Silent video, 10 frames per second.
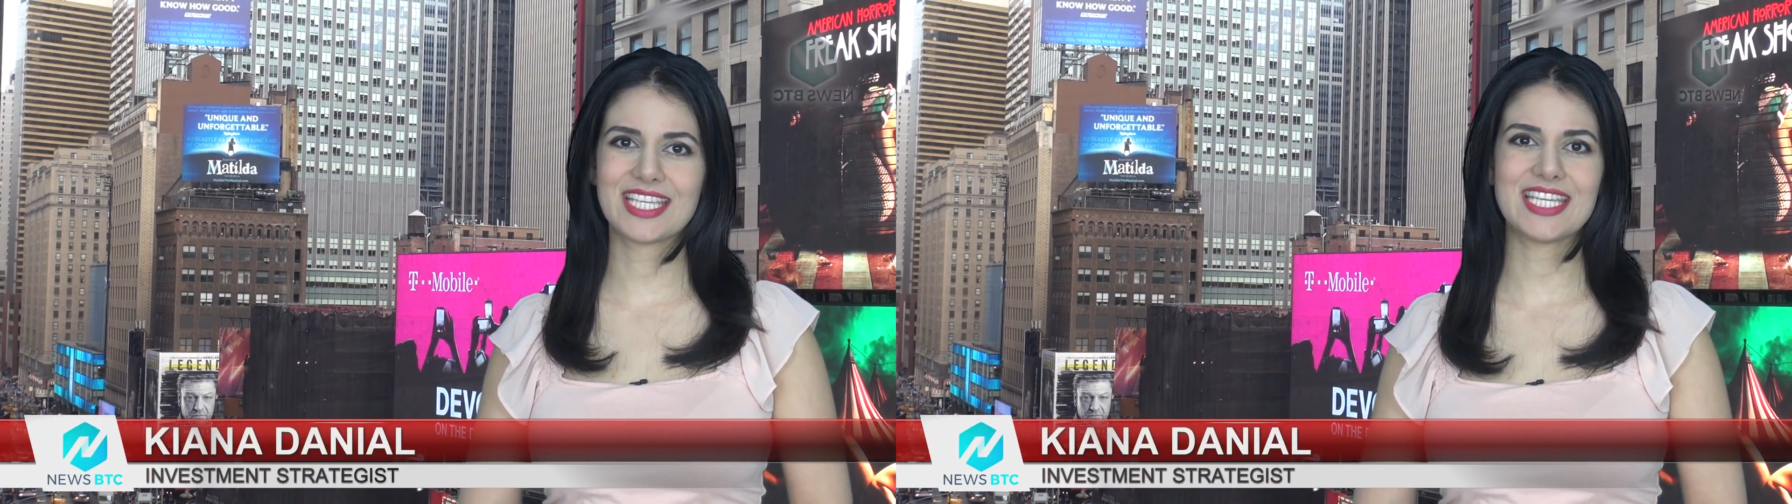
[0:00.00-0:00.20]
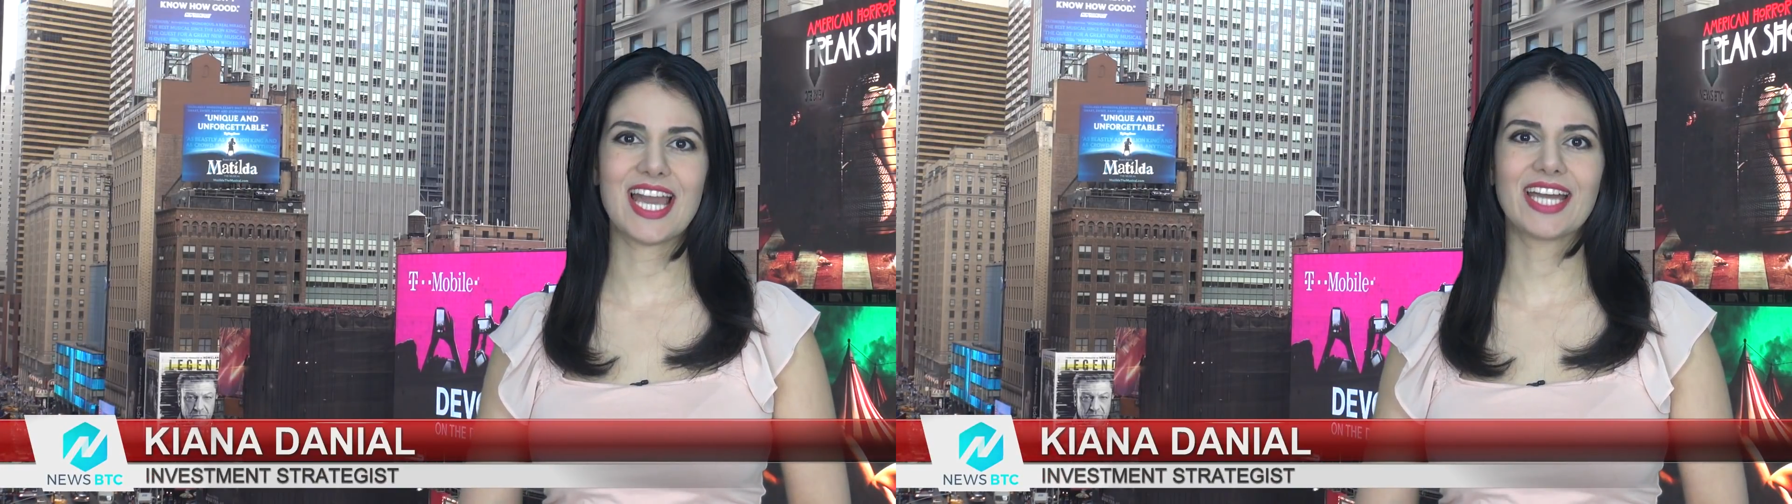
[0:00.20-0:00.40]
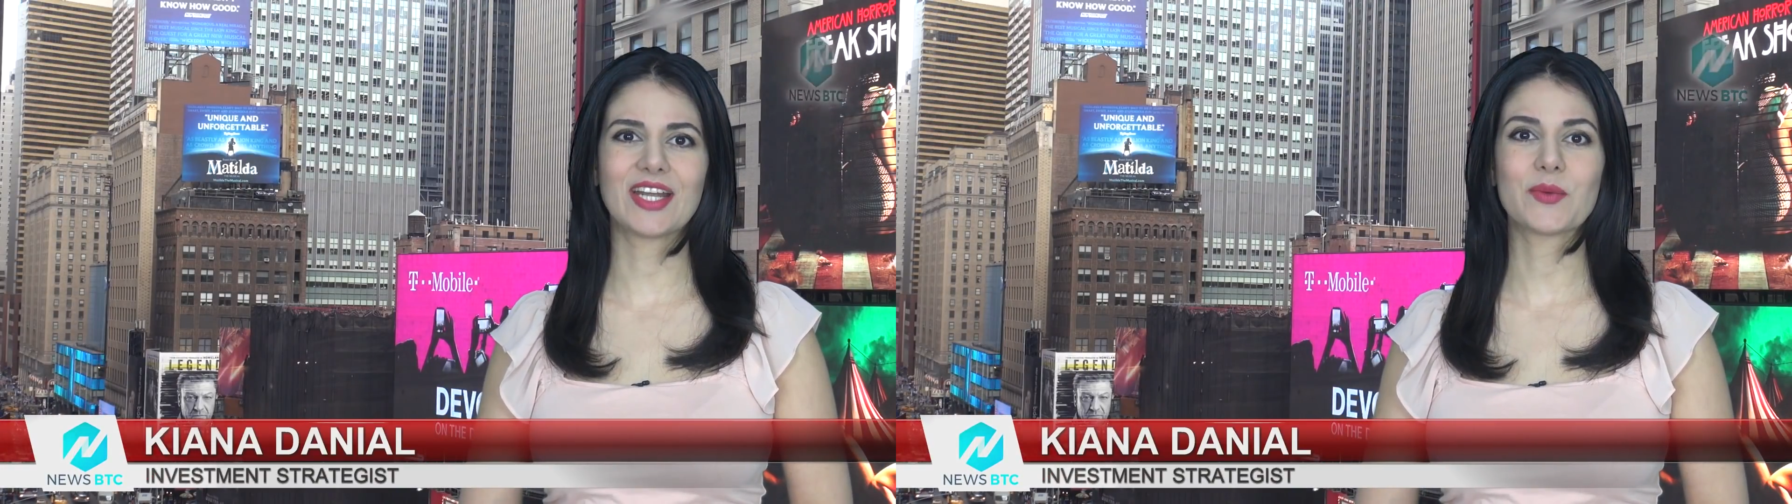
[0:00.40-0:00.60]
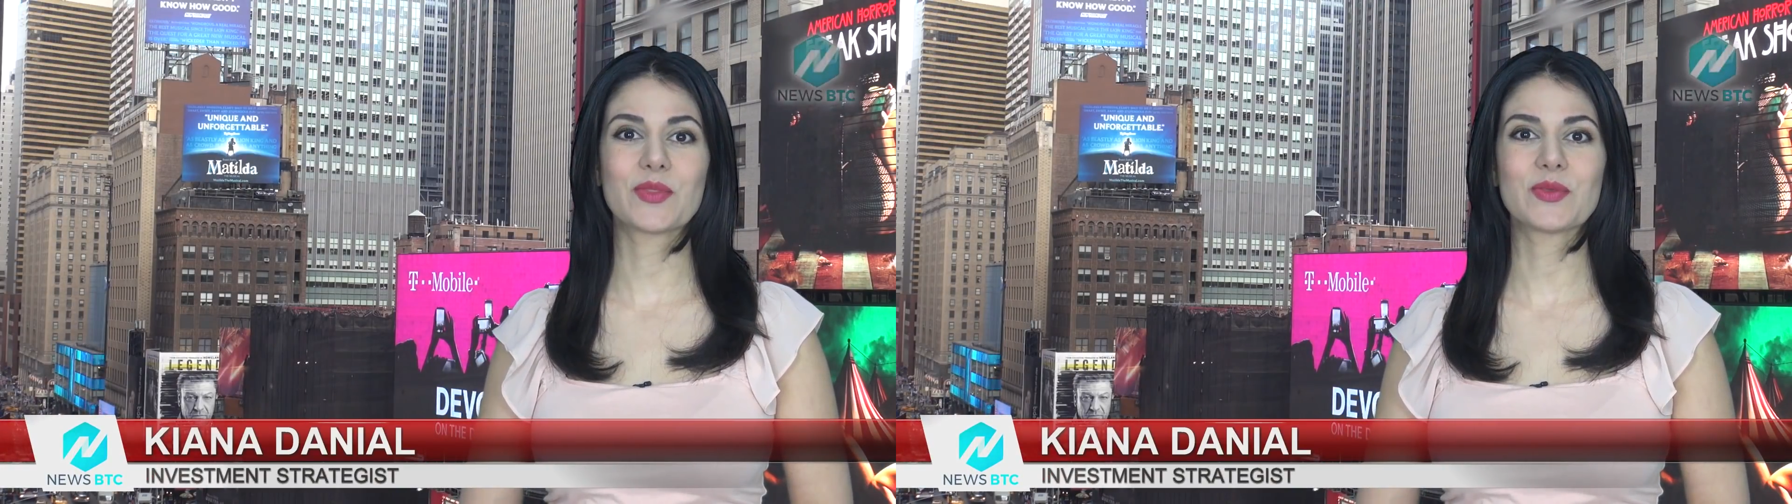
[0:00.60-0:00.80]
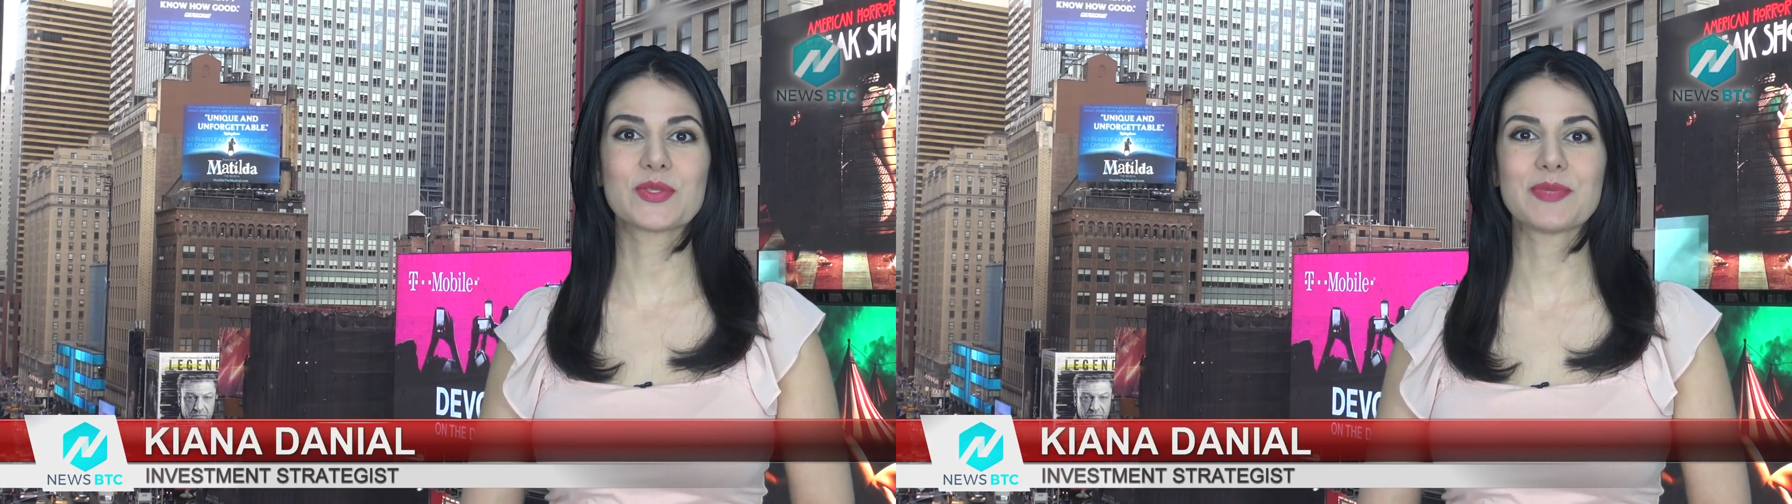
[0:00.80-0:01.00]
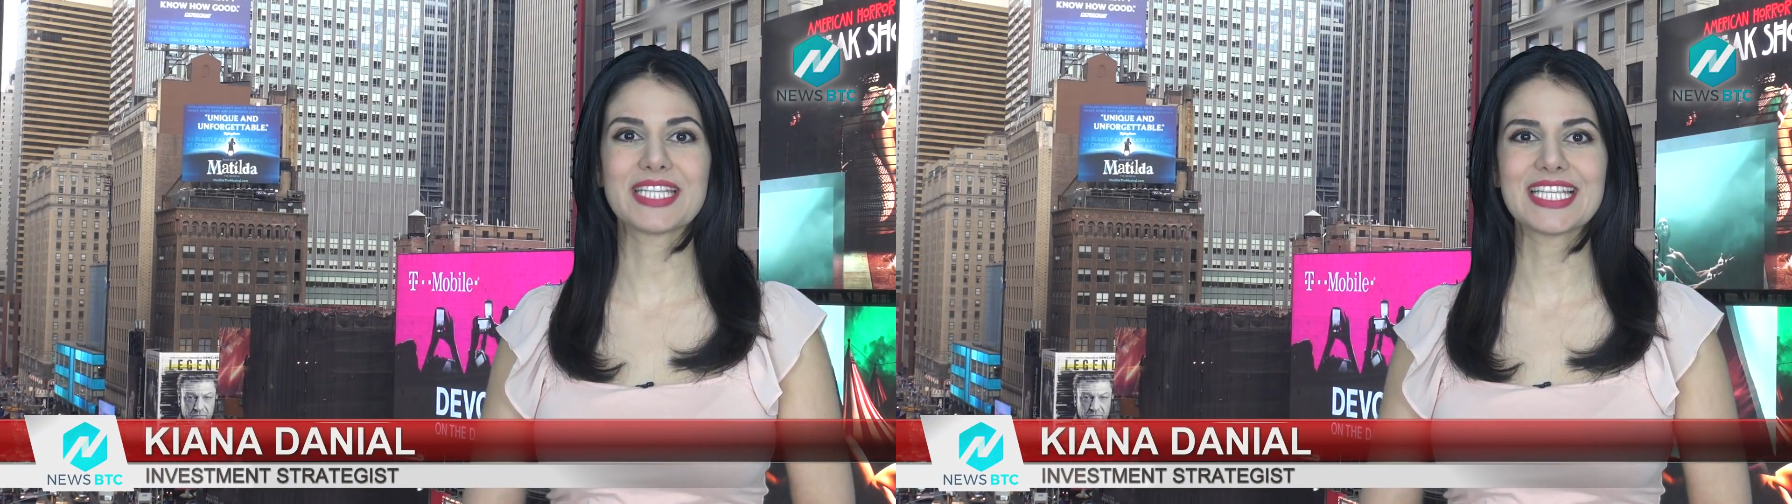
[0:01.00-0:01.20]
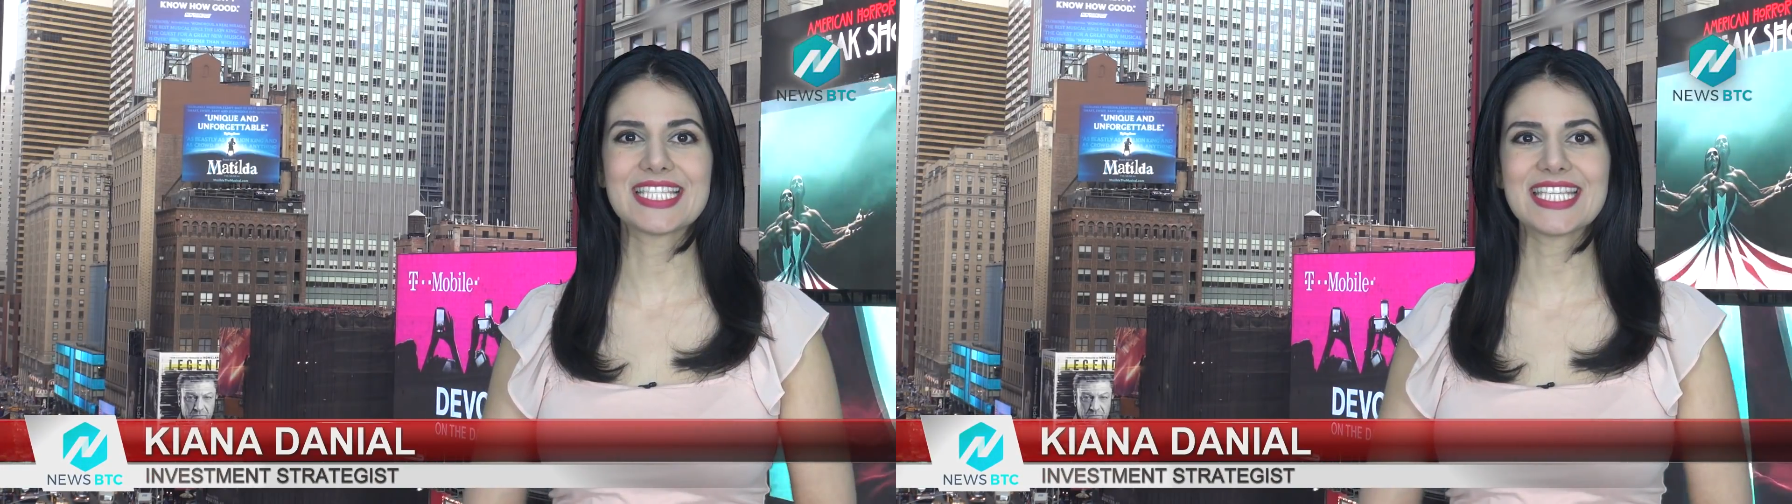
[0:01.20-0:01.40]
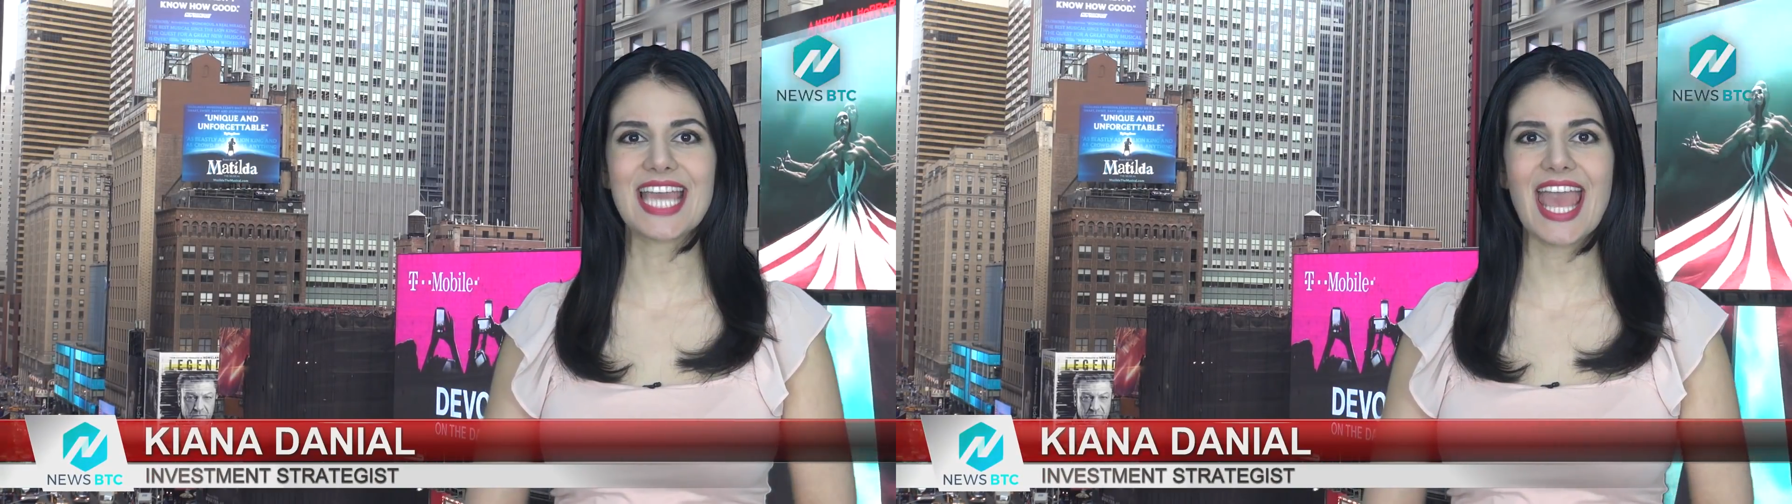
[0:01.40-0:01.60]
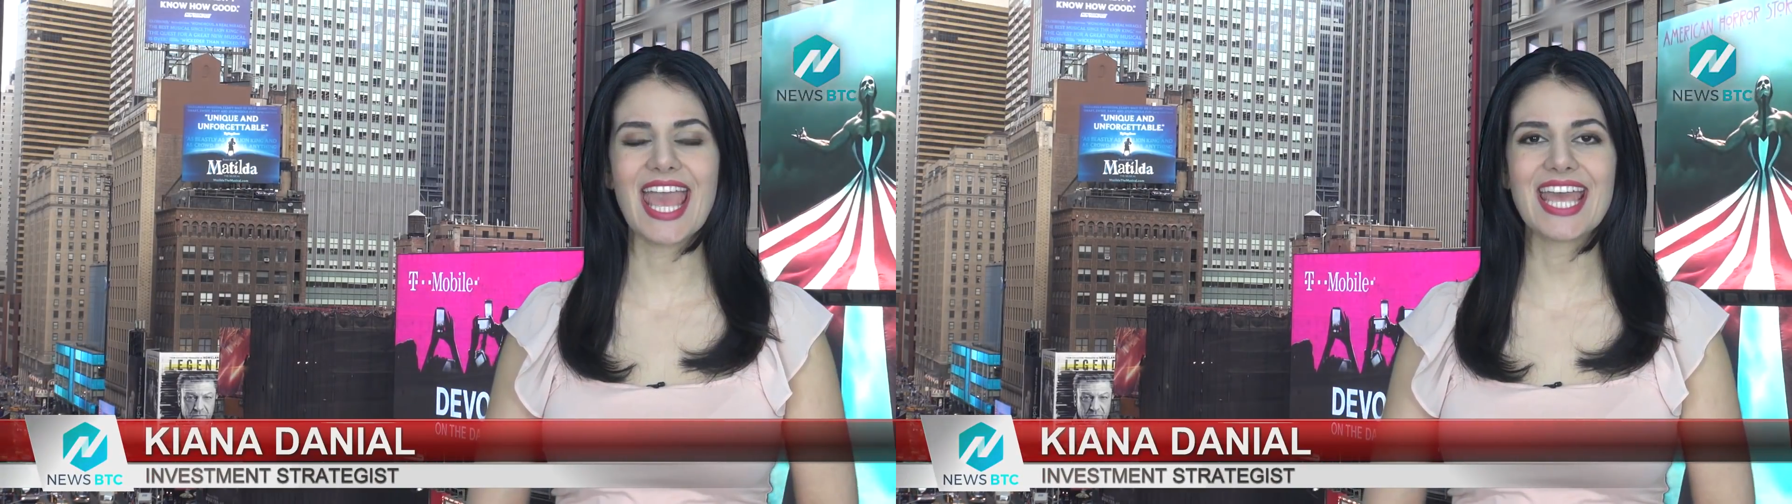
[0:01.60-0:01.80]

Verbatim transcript: Kiana with News BTC,